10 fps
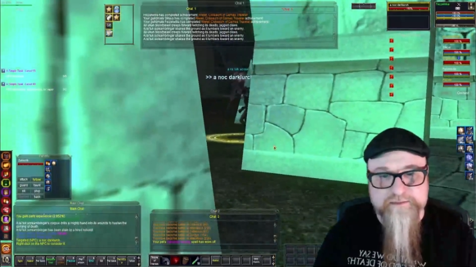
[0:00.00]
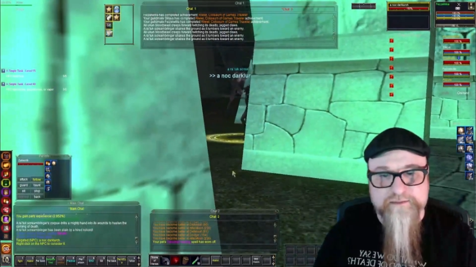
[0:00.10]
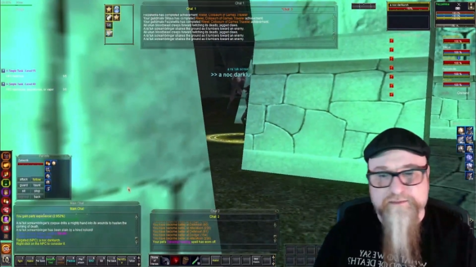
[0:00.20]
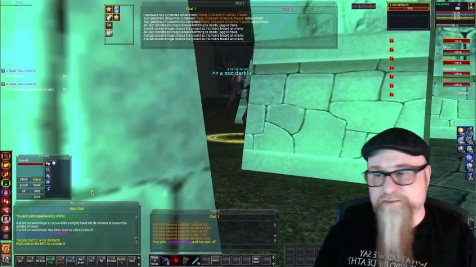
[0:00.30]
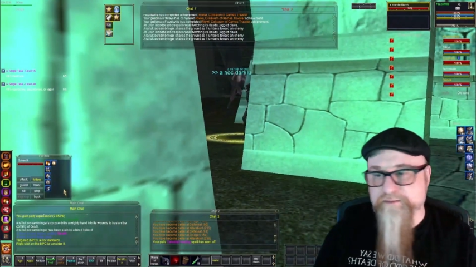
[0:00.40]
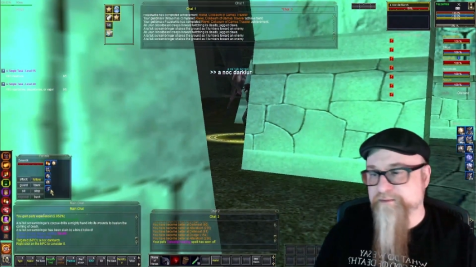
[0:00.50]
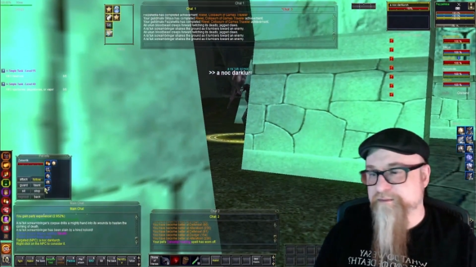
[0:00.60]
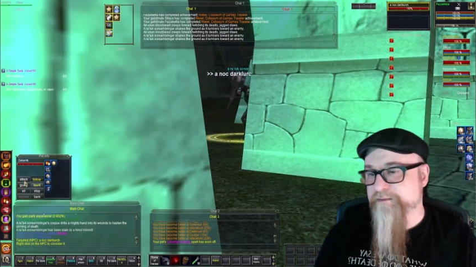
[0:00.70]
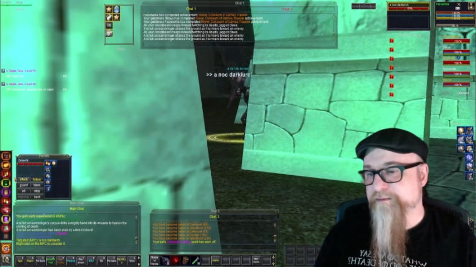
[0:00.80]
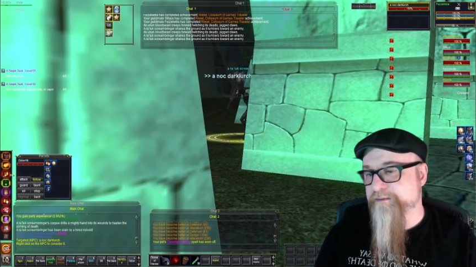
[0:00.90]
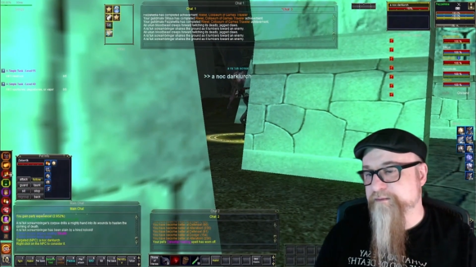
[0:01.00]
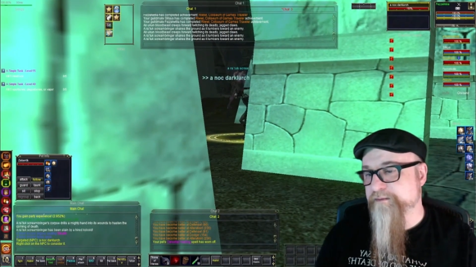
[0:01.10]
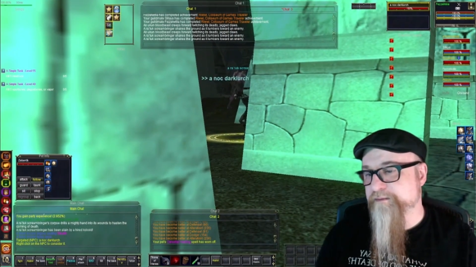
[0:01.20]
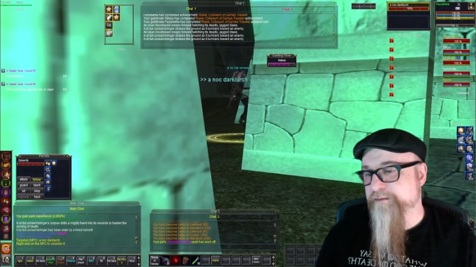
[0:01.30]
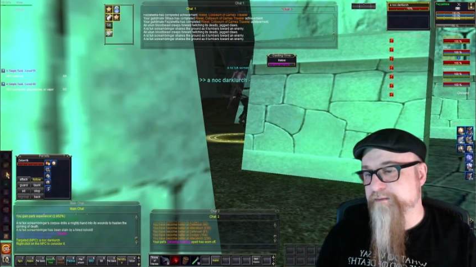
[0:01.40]

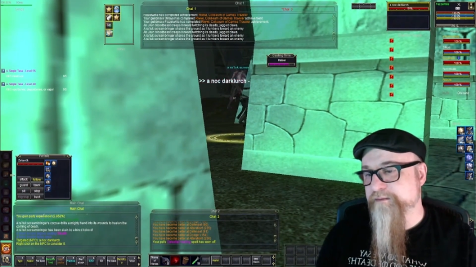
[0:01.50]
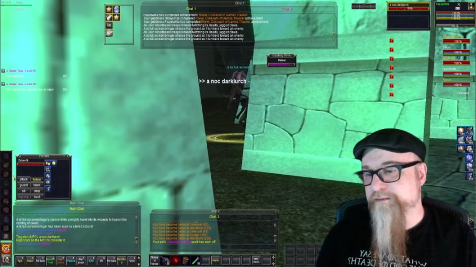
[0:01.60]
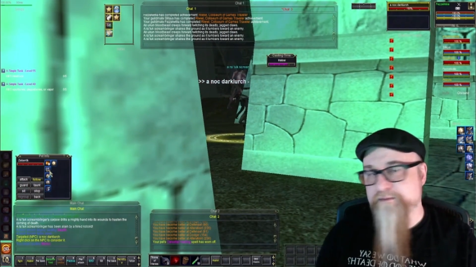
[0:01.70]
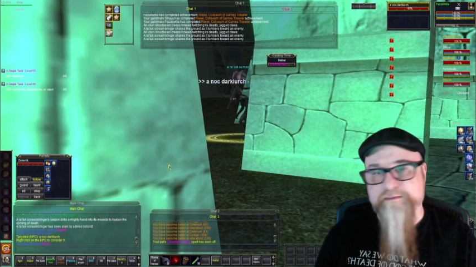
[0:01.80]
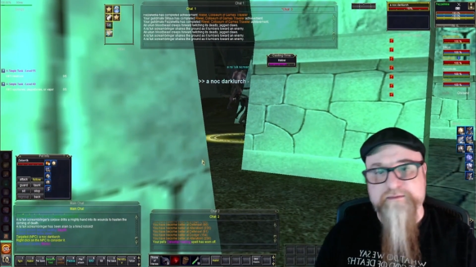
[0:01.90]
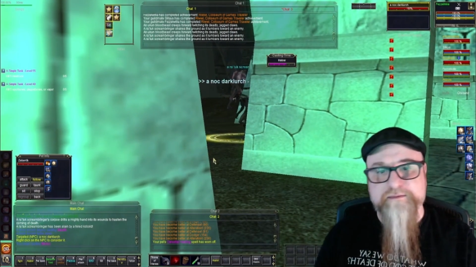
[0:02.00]
[no speech]